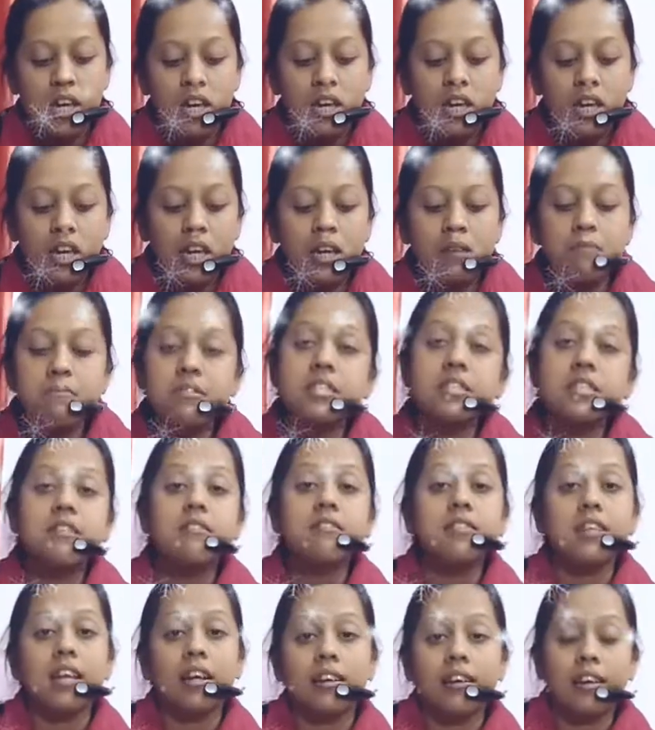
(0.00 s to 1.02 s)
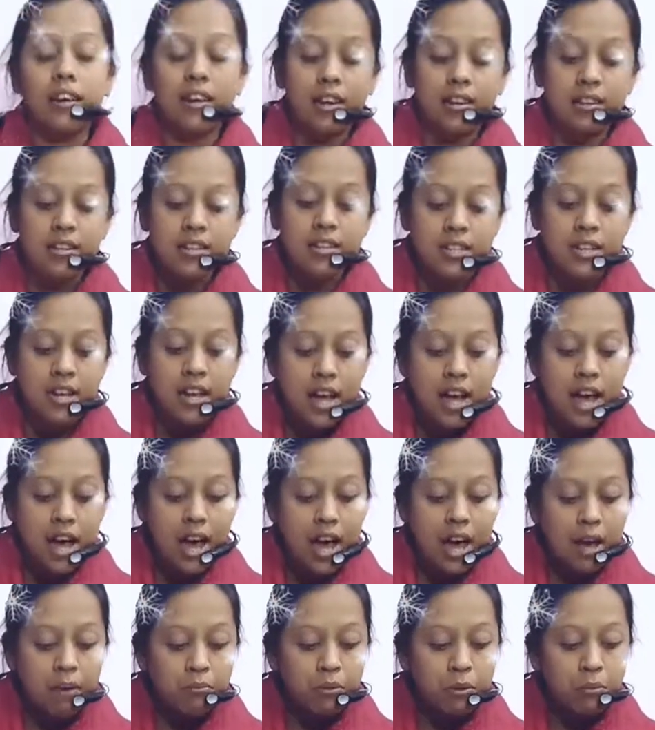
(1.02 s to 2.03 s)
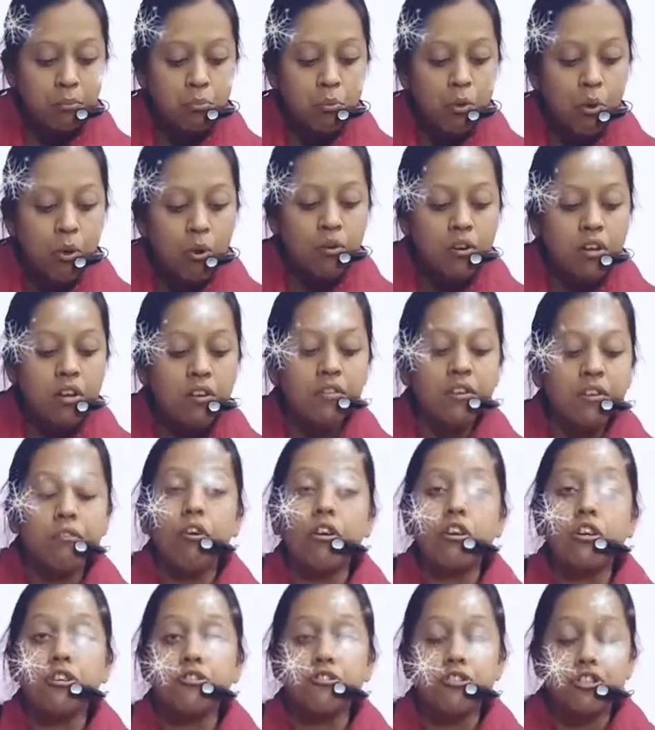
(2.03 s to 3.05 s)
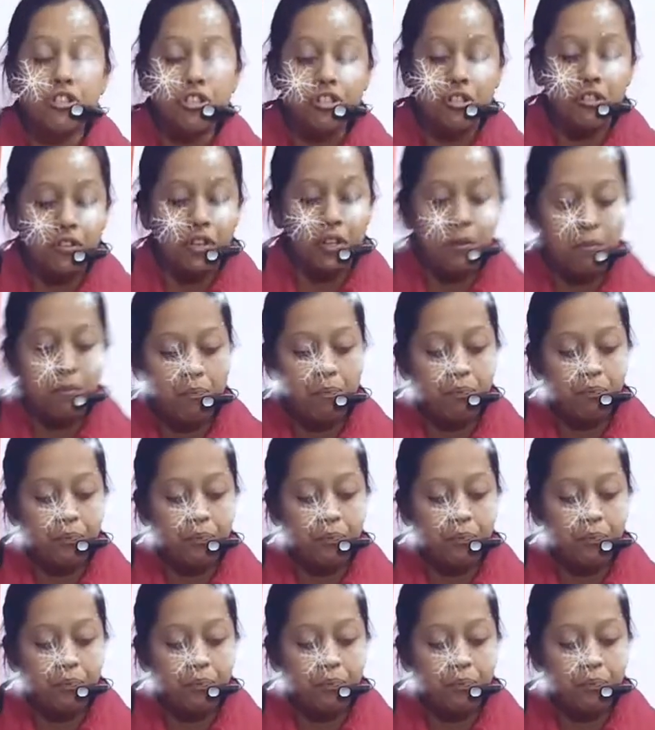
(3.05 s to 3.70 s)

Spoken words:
He himself declared, I am a moral revolutionary,